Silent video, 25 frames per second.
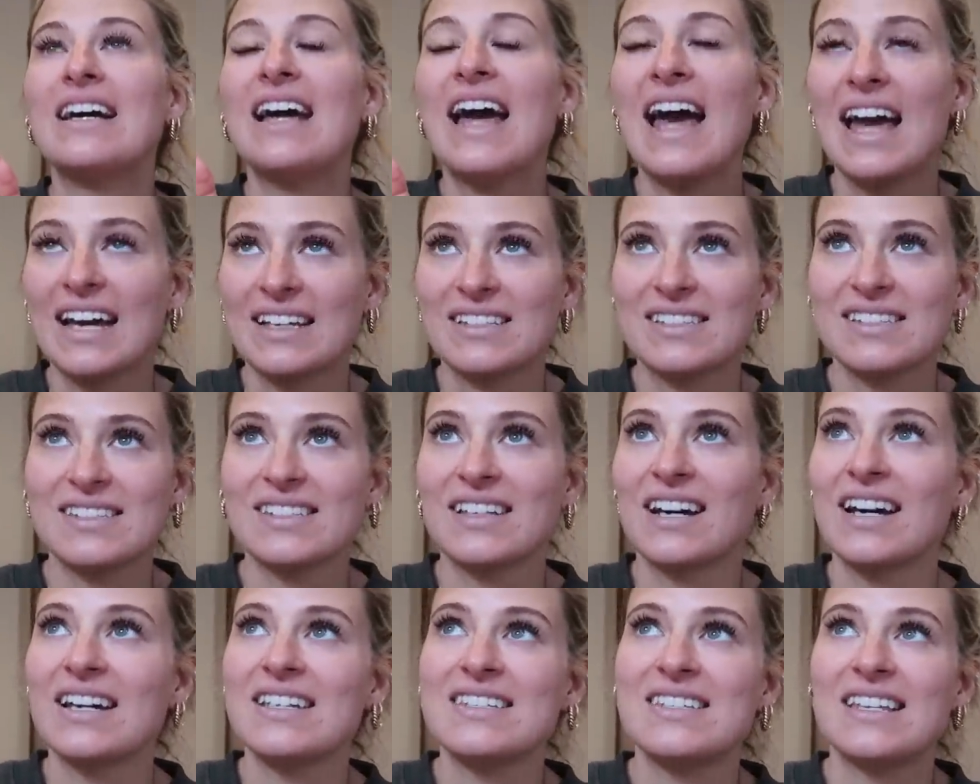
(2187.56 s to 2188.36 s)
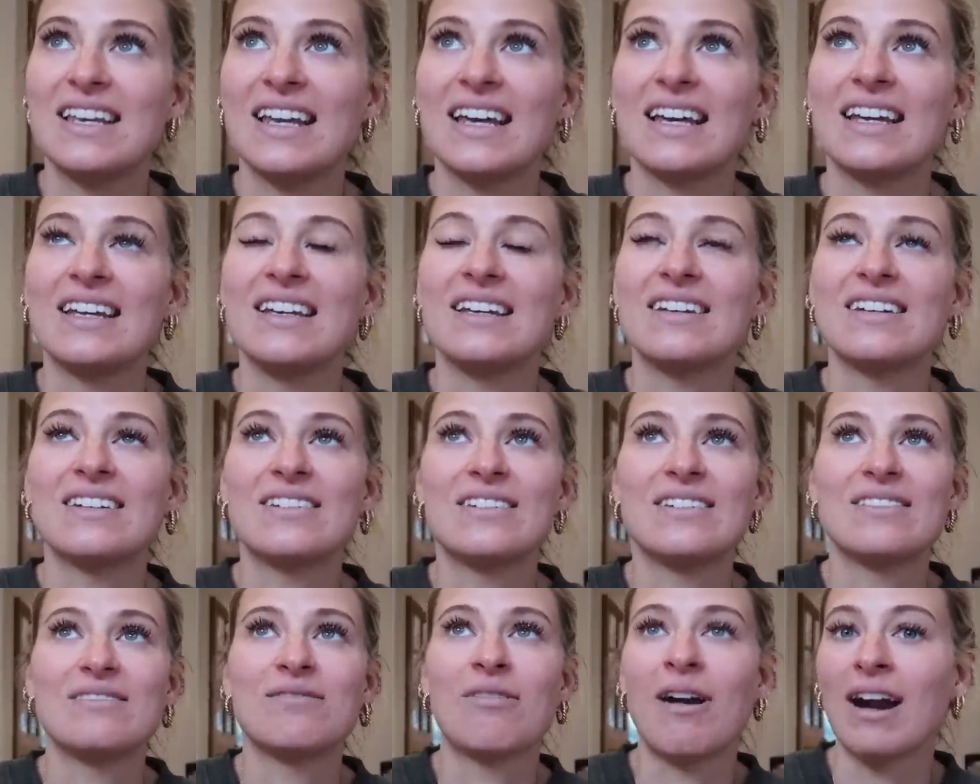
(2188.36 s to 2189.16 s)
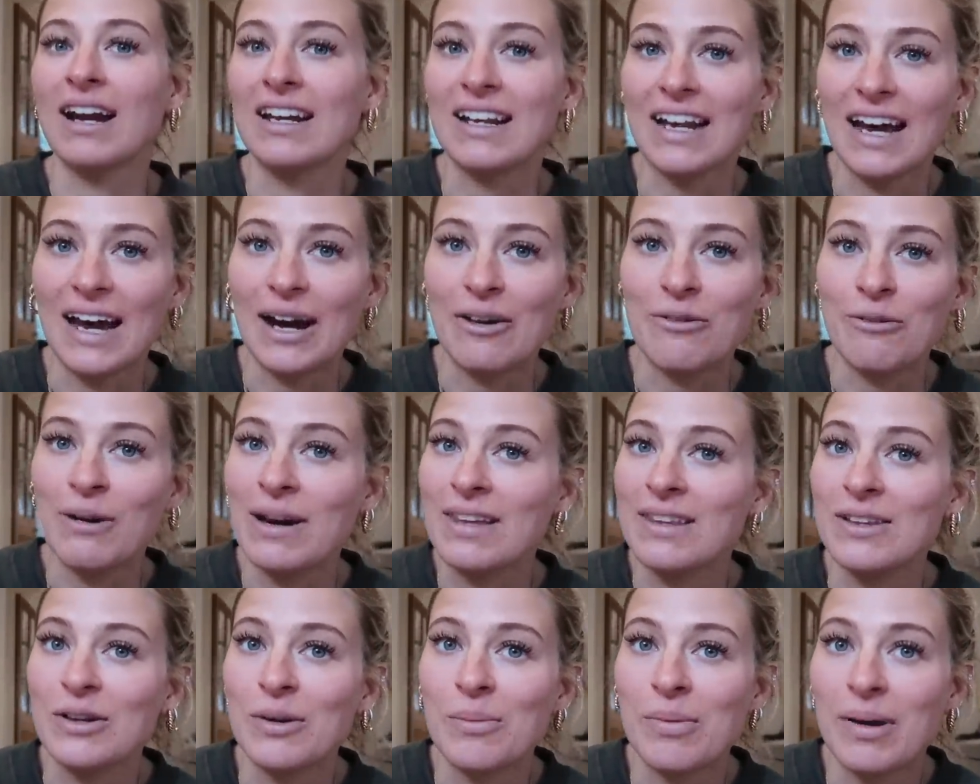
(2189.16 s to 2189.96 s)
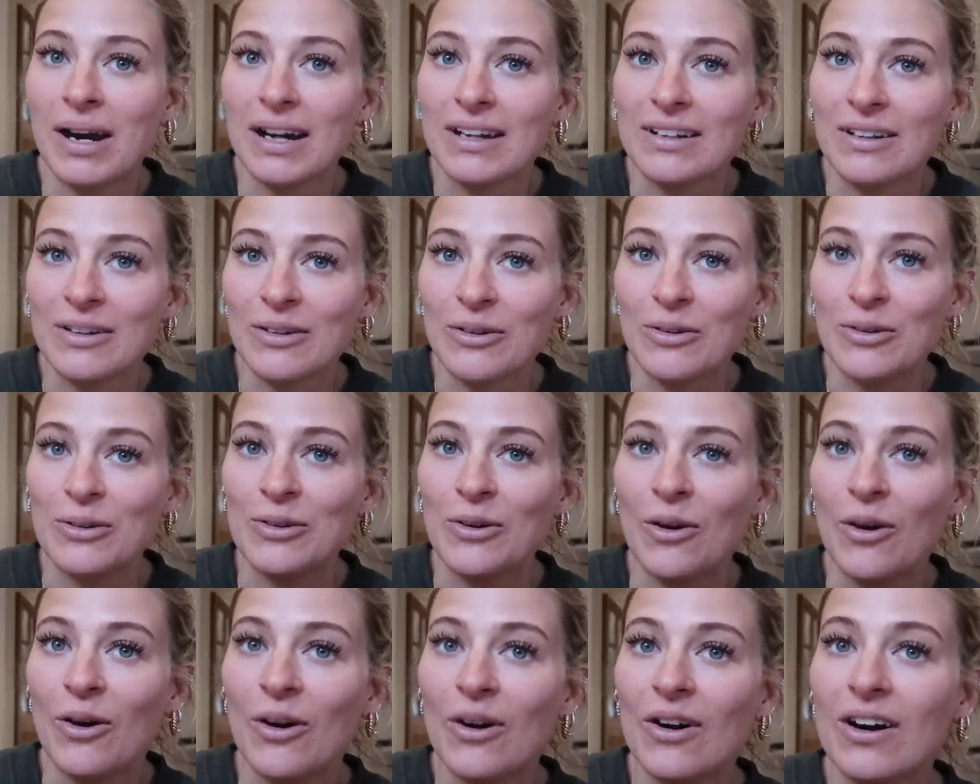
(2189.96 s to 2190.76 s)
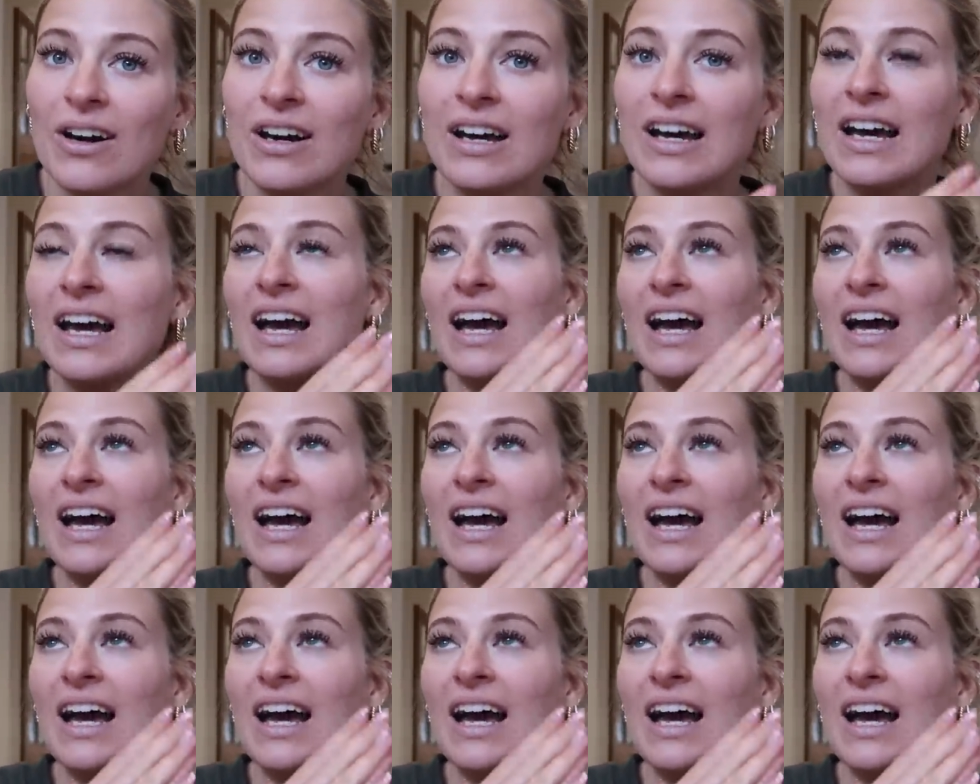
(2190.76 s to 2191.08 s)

exercising right now, whether you're pregnant or not,